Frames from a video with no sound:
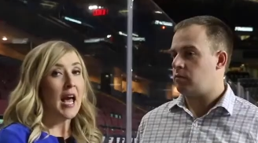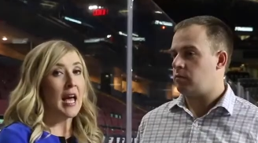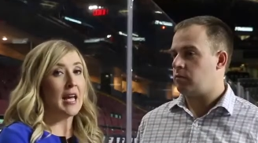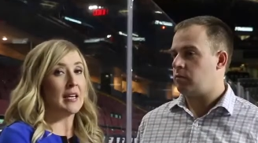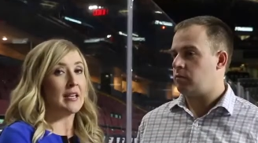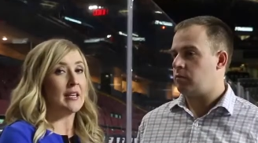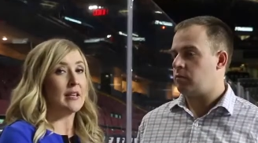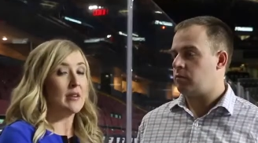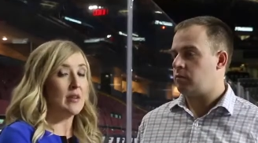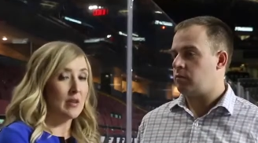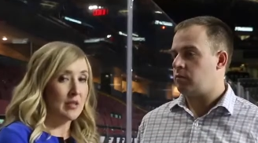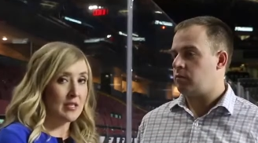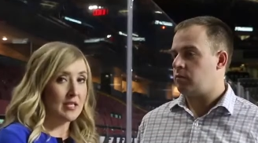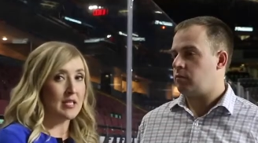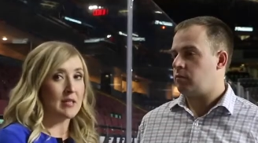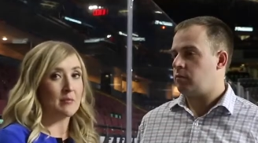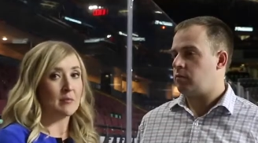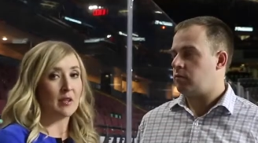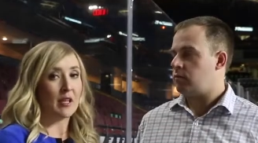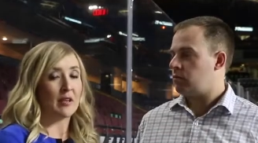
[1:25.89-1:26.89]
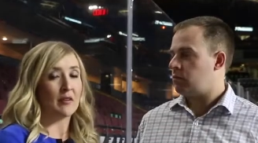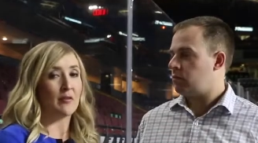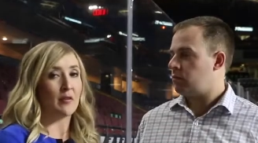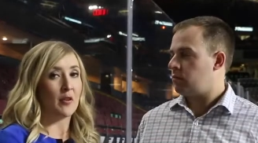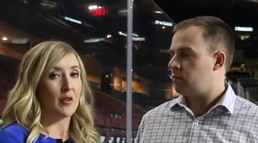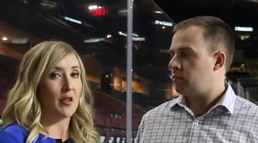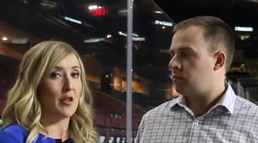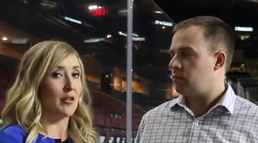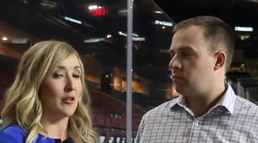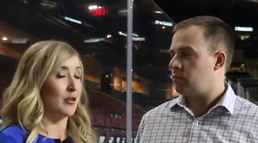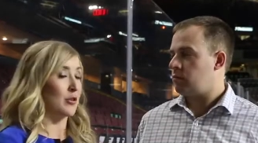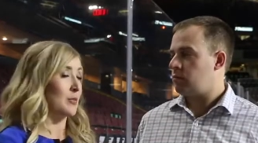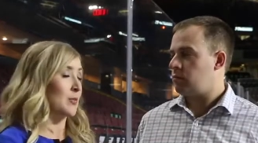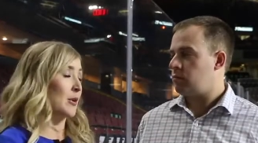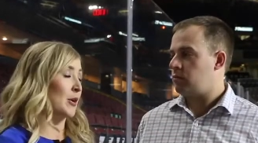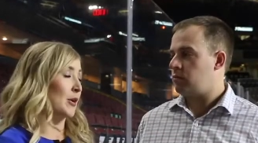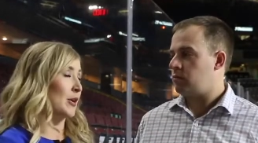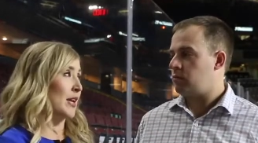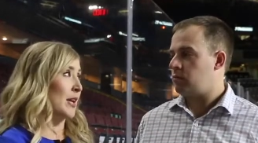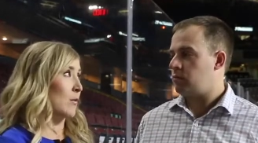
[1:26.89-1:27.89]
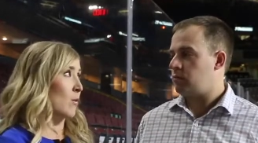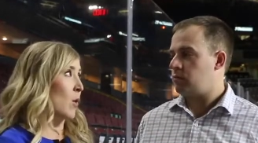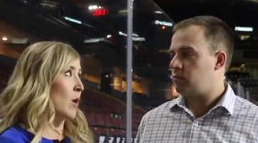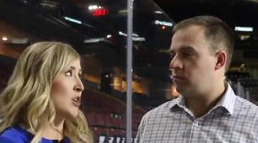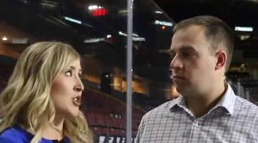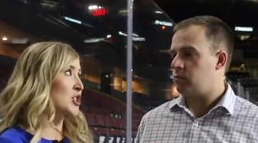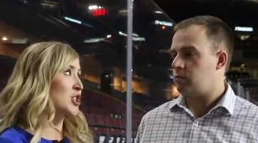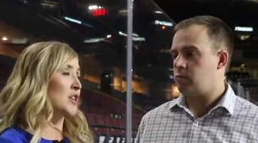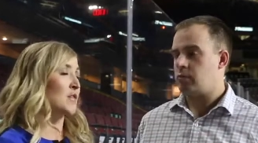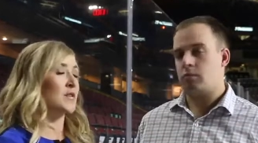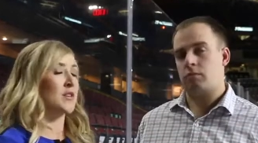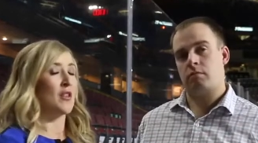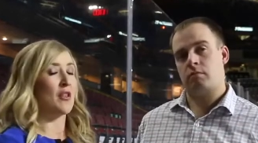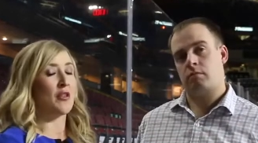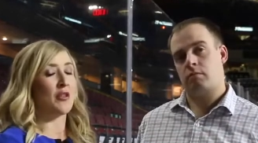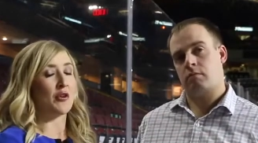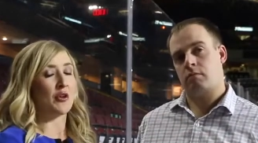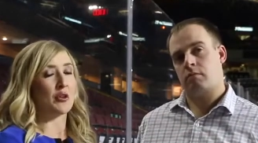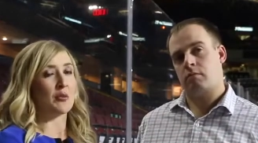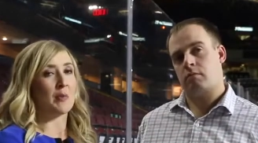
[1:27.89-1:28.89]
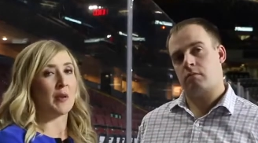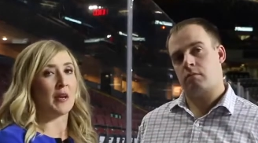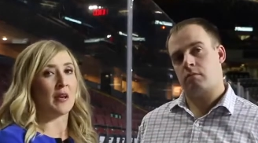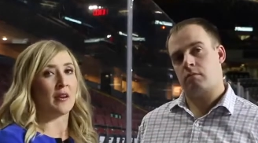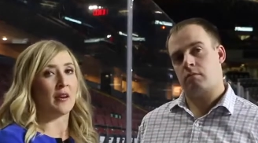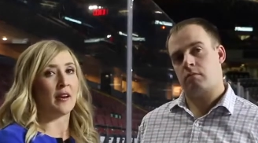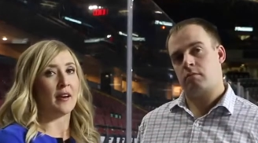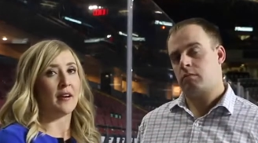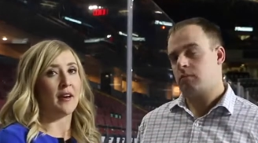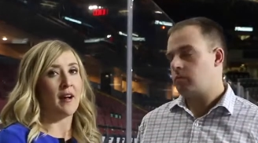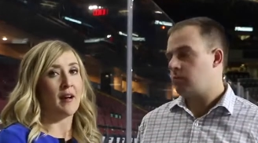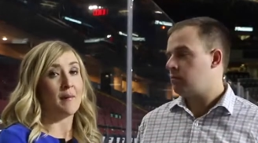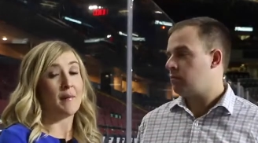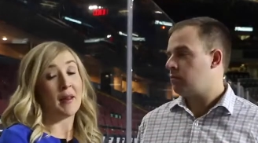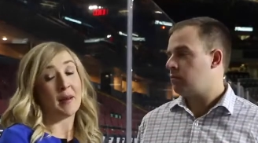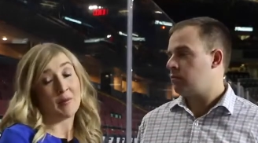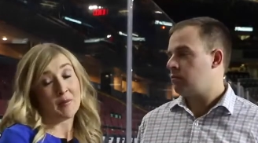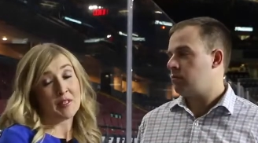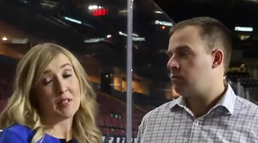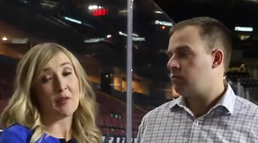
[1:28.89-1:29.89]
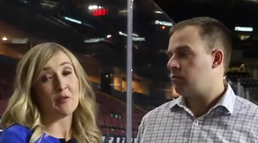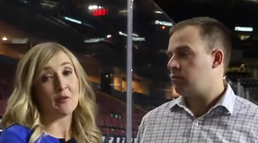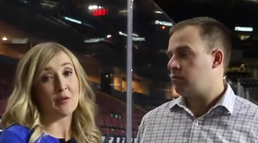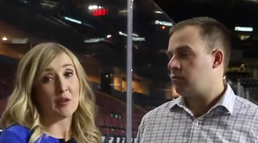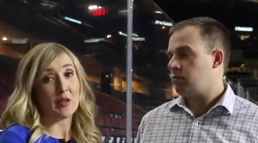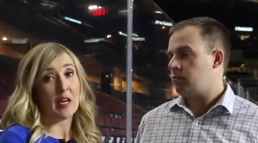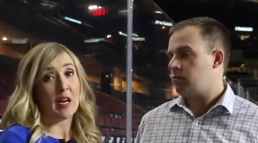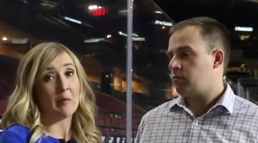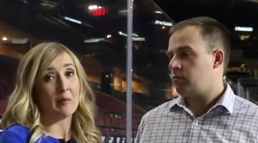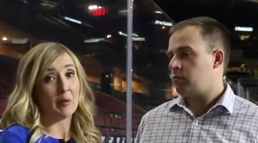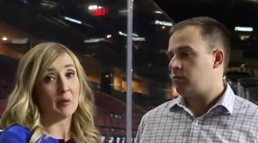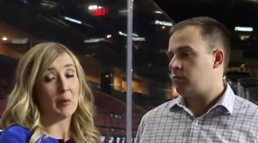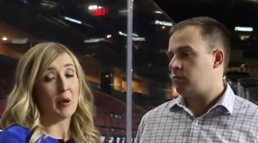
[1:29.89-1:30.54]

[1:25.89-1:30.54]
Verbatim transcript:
Speaker 1: and didn't play for the third period. He had one shift in the third period um, and was out for an upper